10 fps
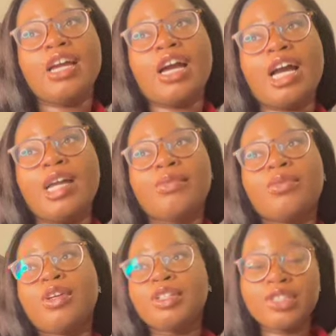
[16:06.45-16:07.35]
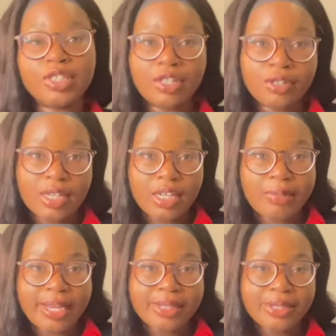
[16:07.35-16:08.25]
I want to go get a
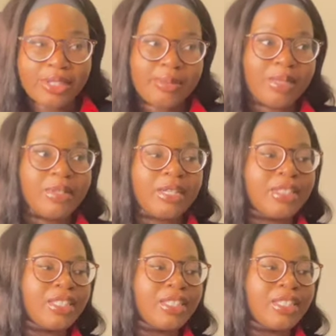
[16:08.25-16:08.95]
master's, but I'm like,